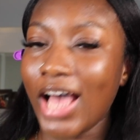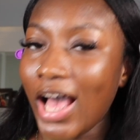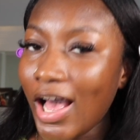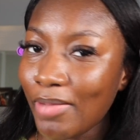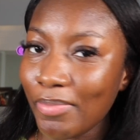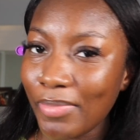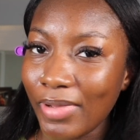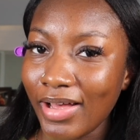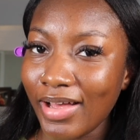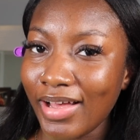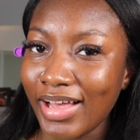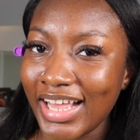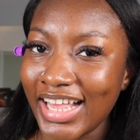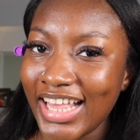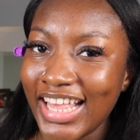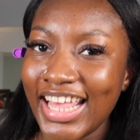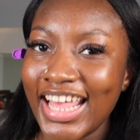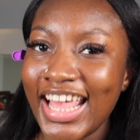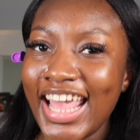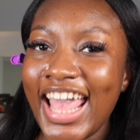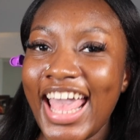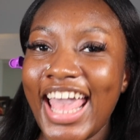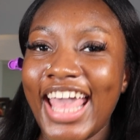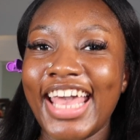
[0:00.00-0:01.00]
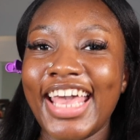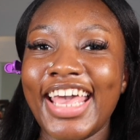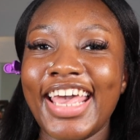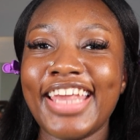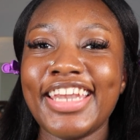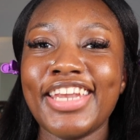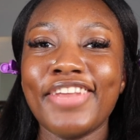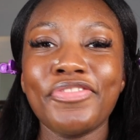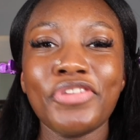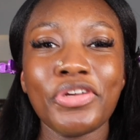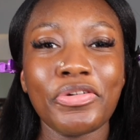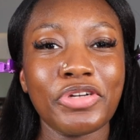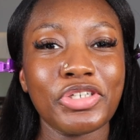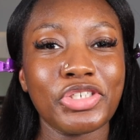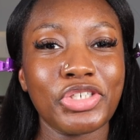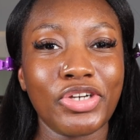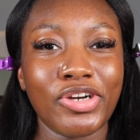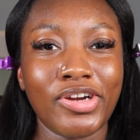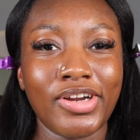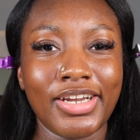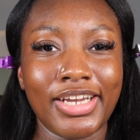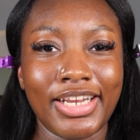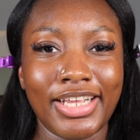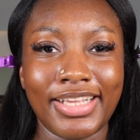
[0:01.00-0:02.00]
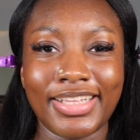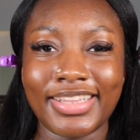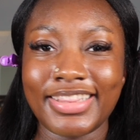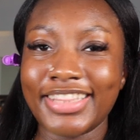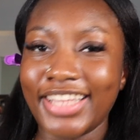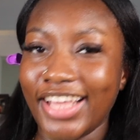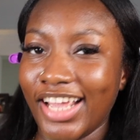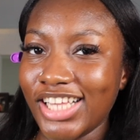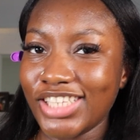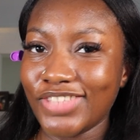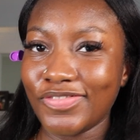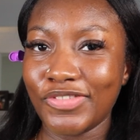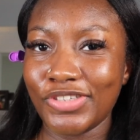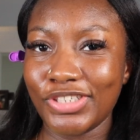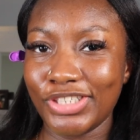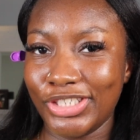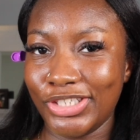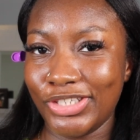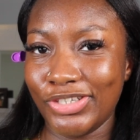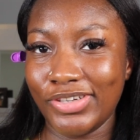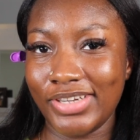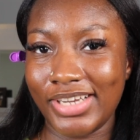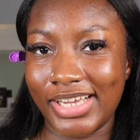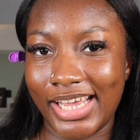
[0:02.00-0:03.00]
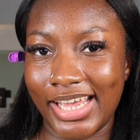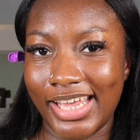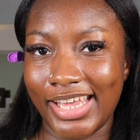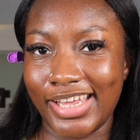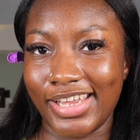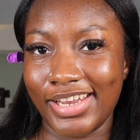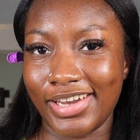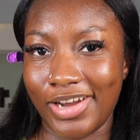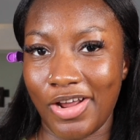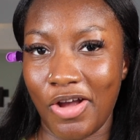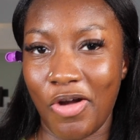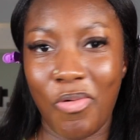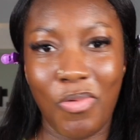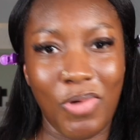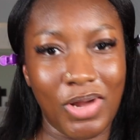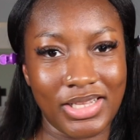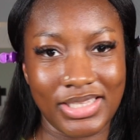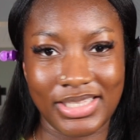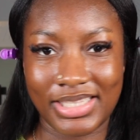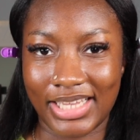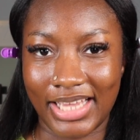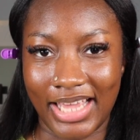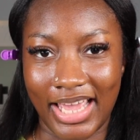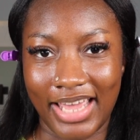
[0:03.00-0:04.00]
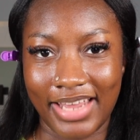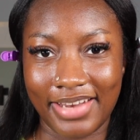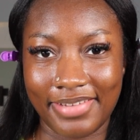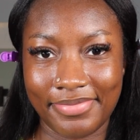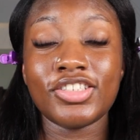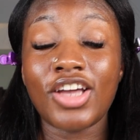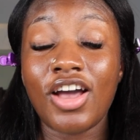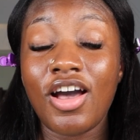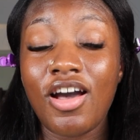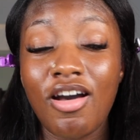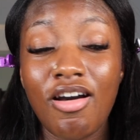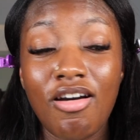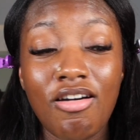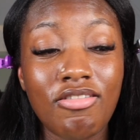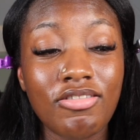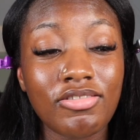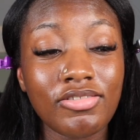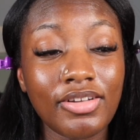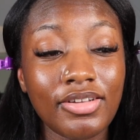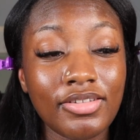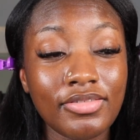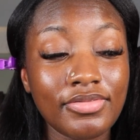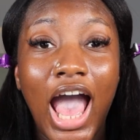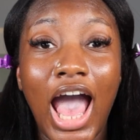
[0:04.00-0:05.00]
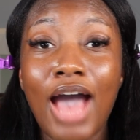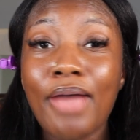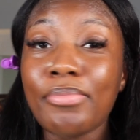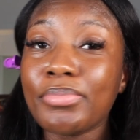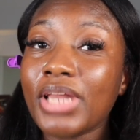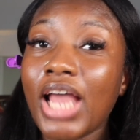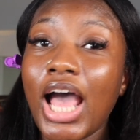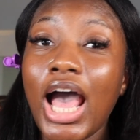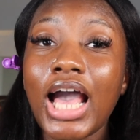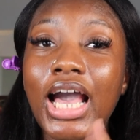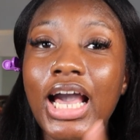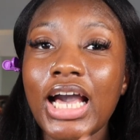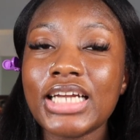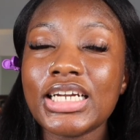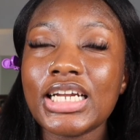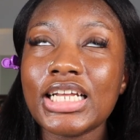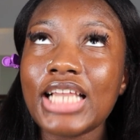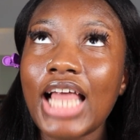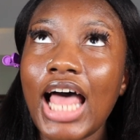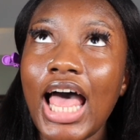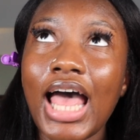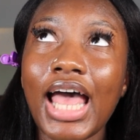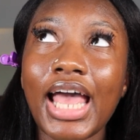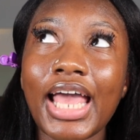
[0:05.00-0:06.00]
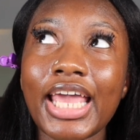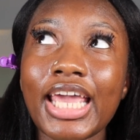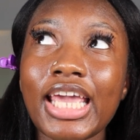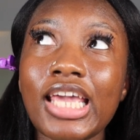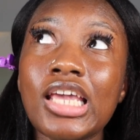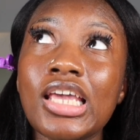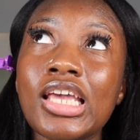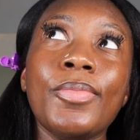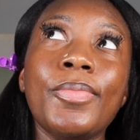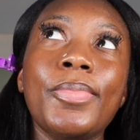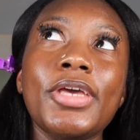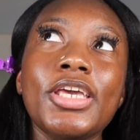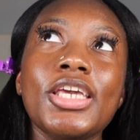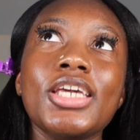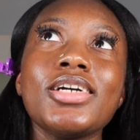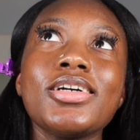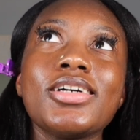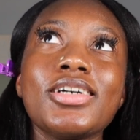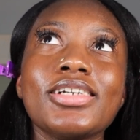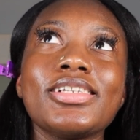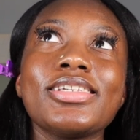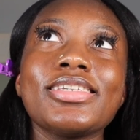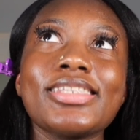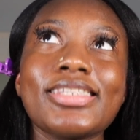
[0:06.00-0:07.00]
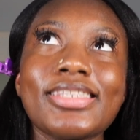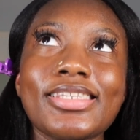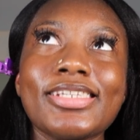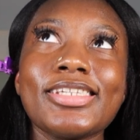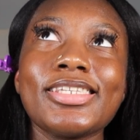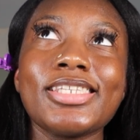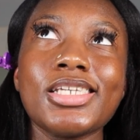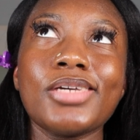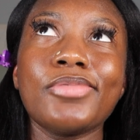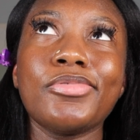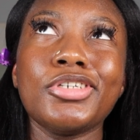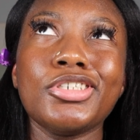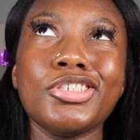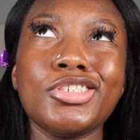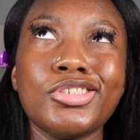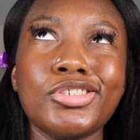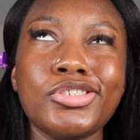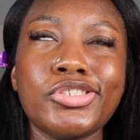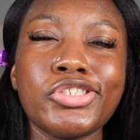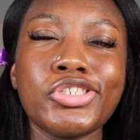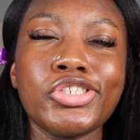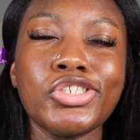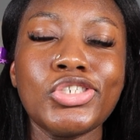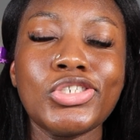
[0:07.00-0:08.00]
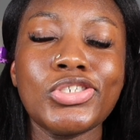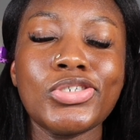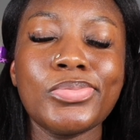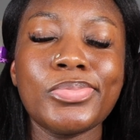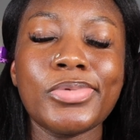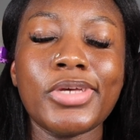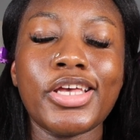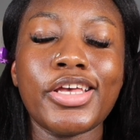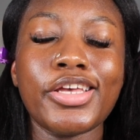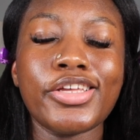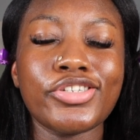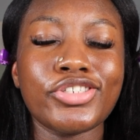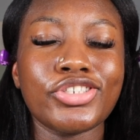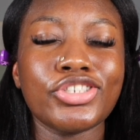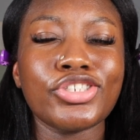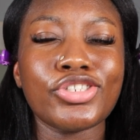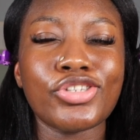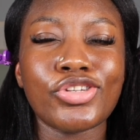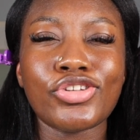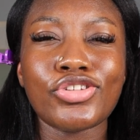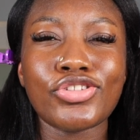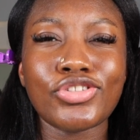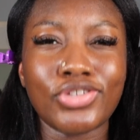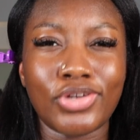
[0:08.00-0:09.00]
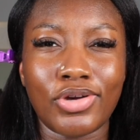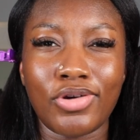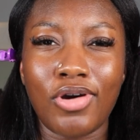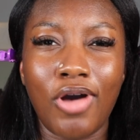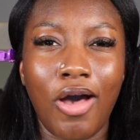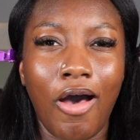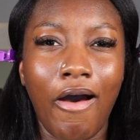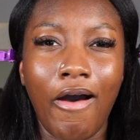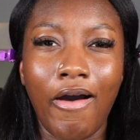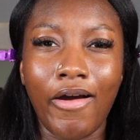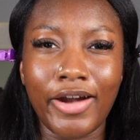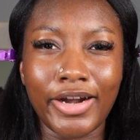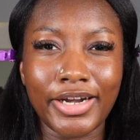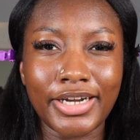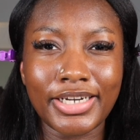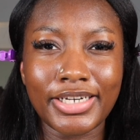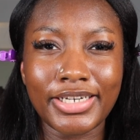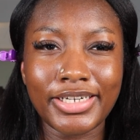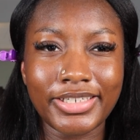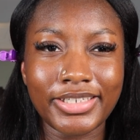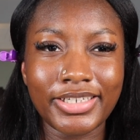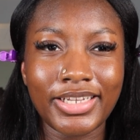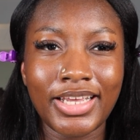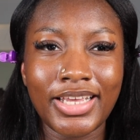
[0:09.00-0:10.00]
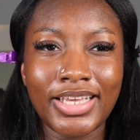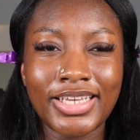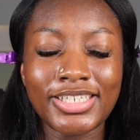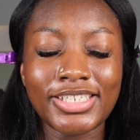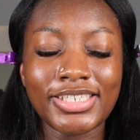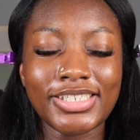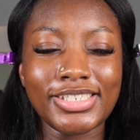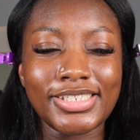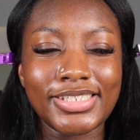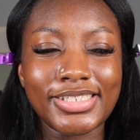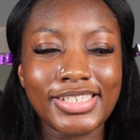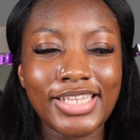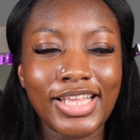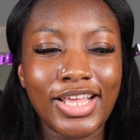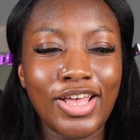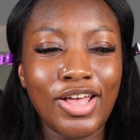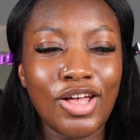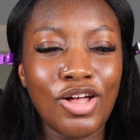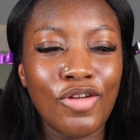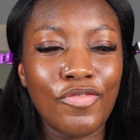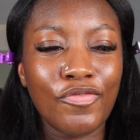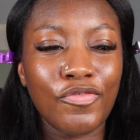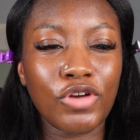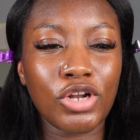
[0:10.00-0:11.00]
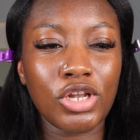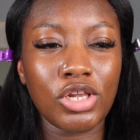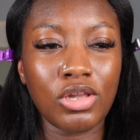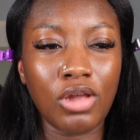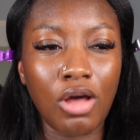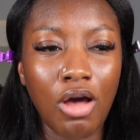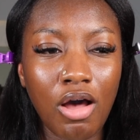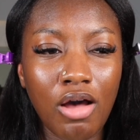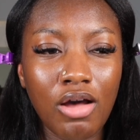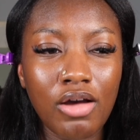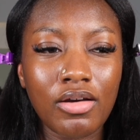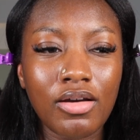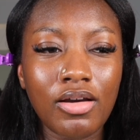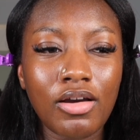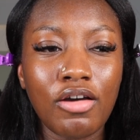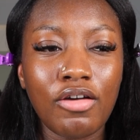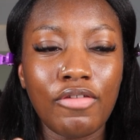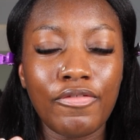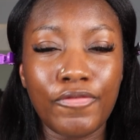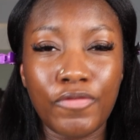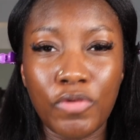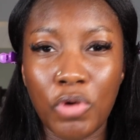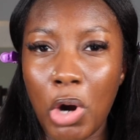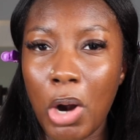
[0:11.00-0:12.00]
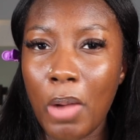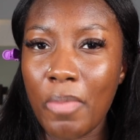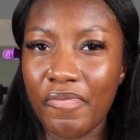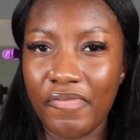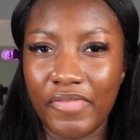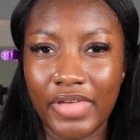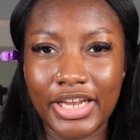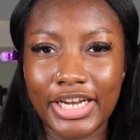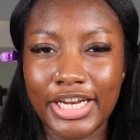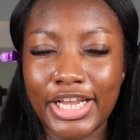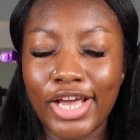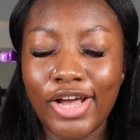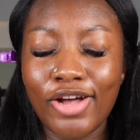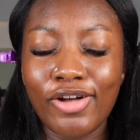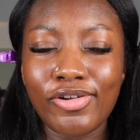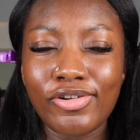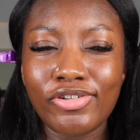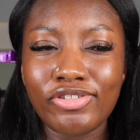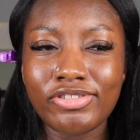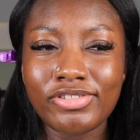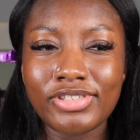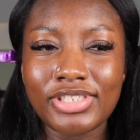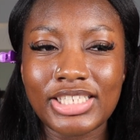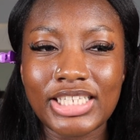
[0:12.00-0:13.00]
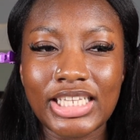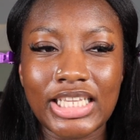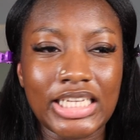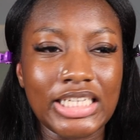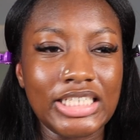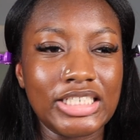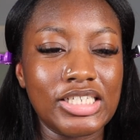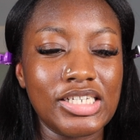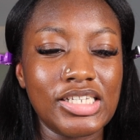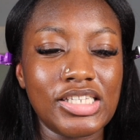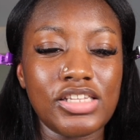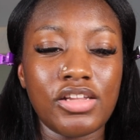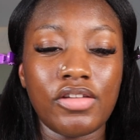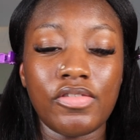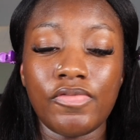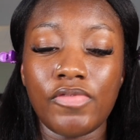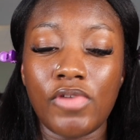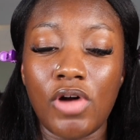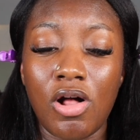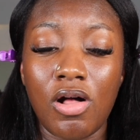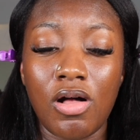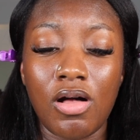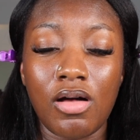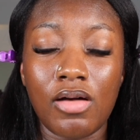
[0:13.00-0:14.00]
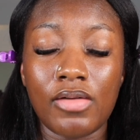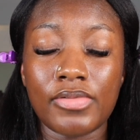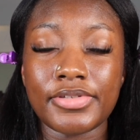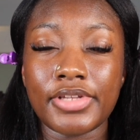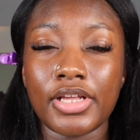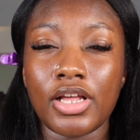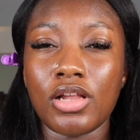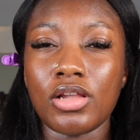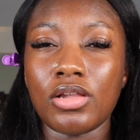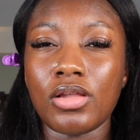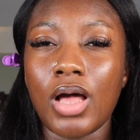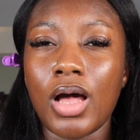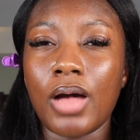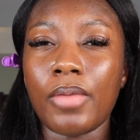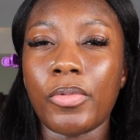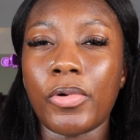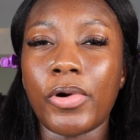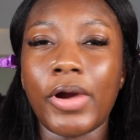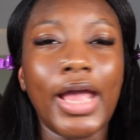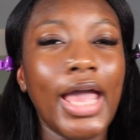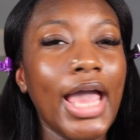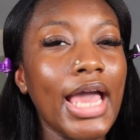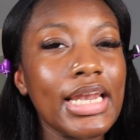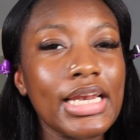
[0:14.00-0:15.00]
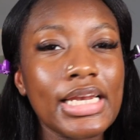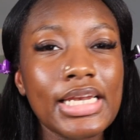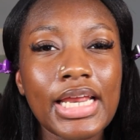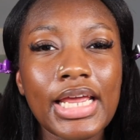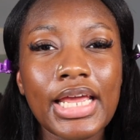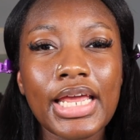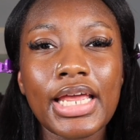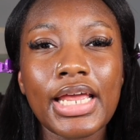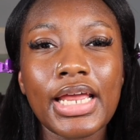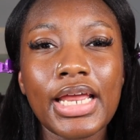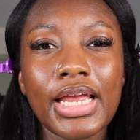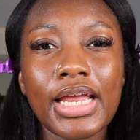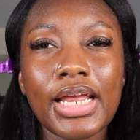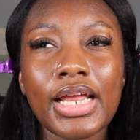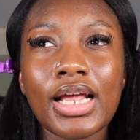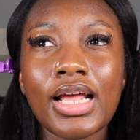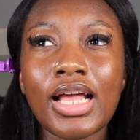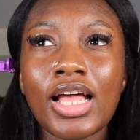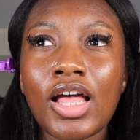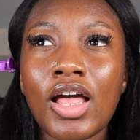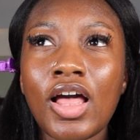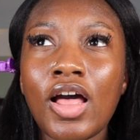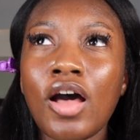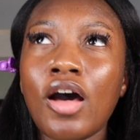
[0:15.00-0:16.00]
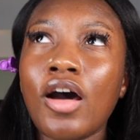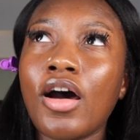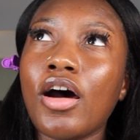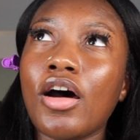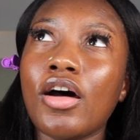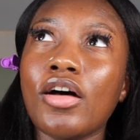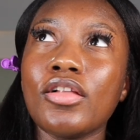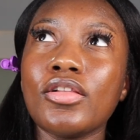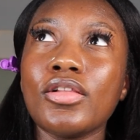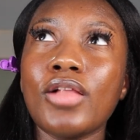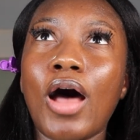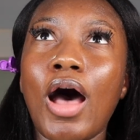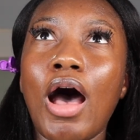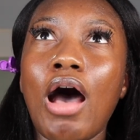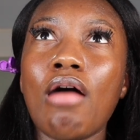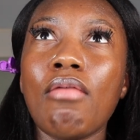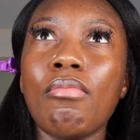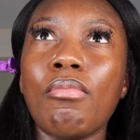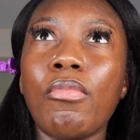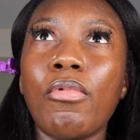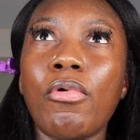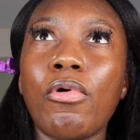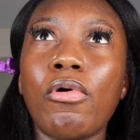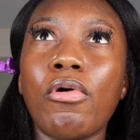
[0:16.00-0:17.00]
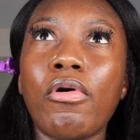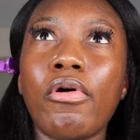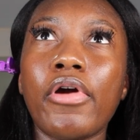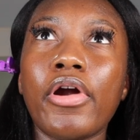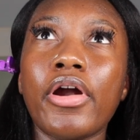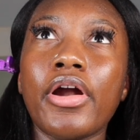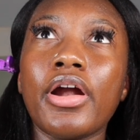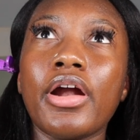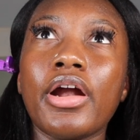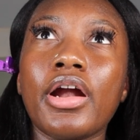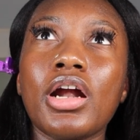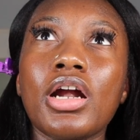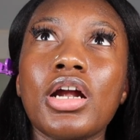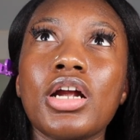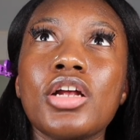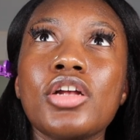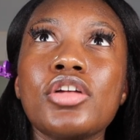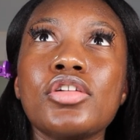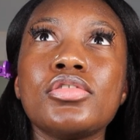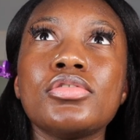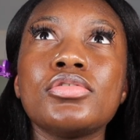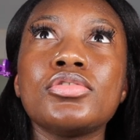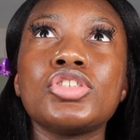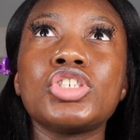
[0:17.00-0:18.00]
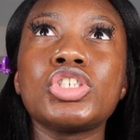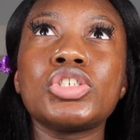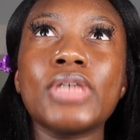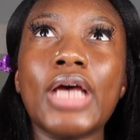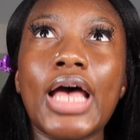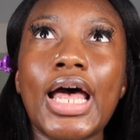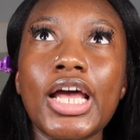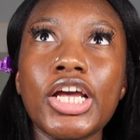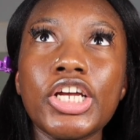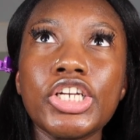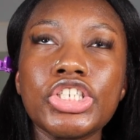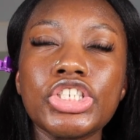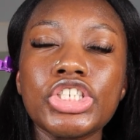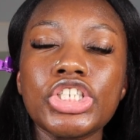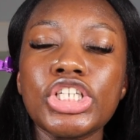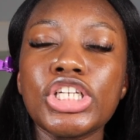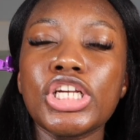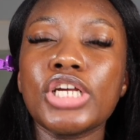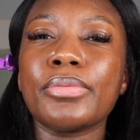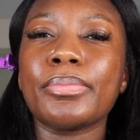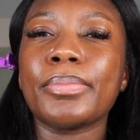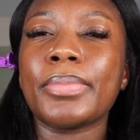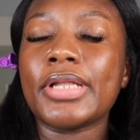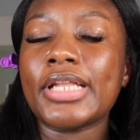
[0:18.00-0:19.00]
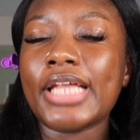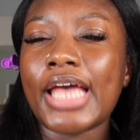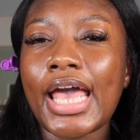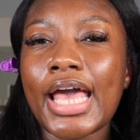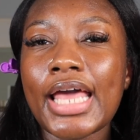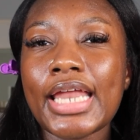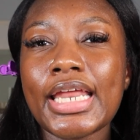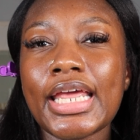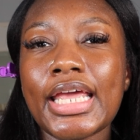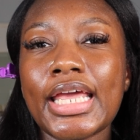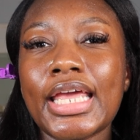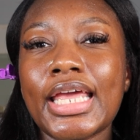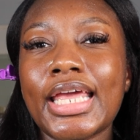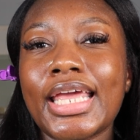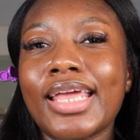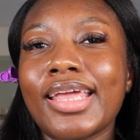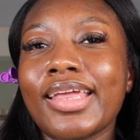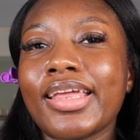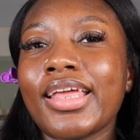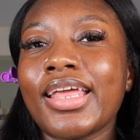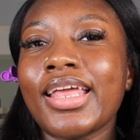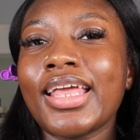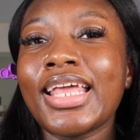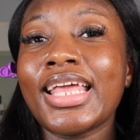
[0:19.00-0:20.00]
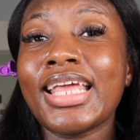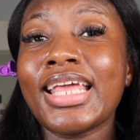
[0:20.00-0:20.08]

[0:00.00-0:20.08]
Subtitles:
Ama, and if you're returning, thanks for tuning in once again. Y'all, I'm not gonna lie, being consistent with YouTube is just so hard because for long form videos, it just involves a lot more editing, a lot more strategy and planning.